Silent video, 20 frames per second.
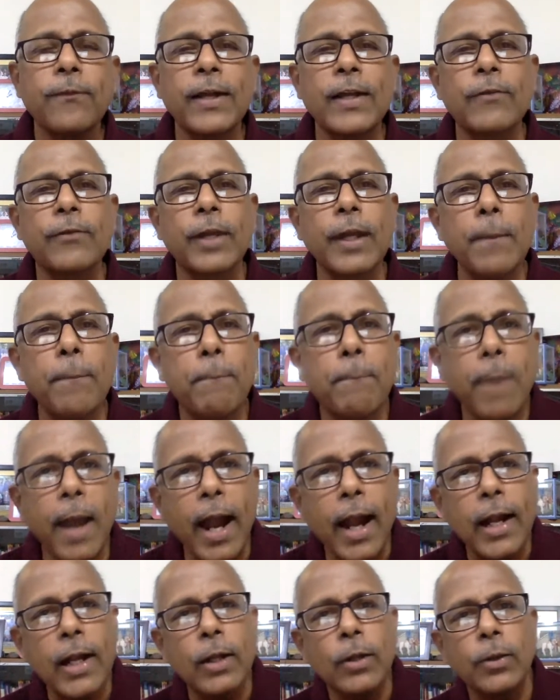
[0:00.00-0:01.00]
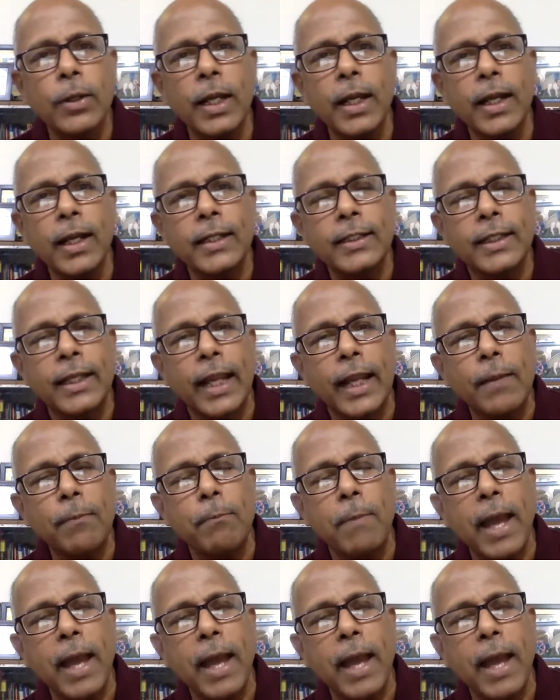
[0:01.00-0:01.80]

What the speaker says: felt very bad looking at the young